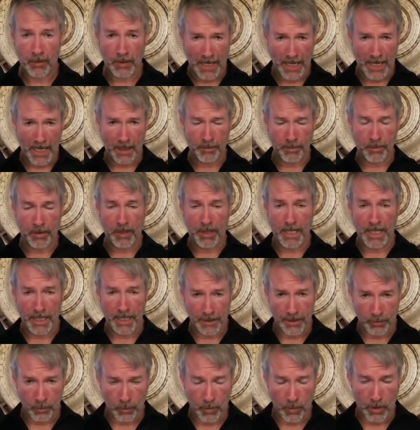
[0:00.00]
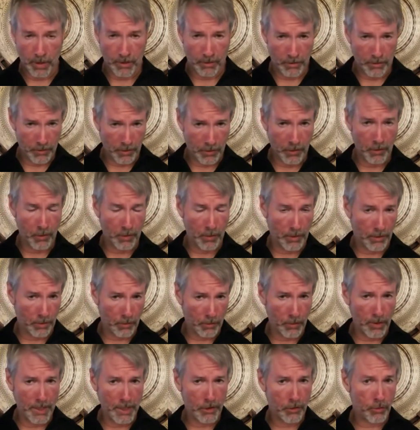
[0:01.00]
Apple adds $1 or $2 or
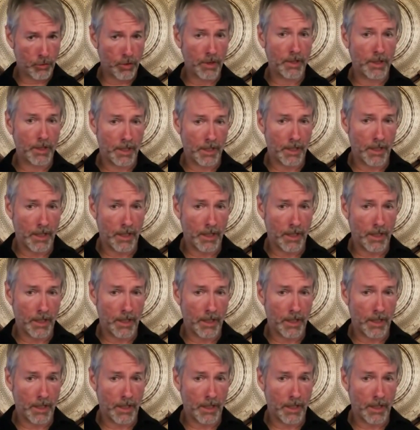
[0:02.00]
$3 trillion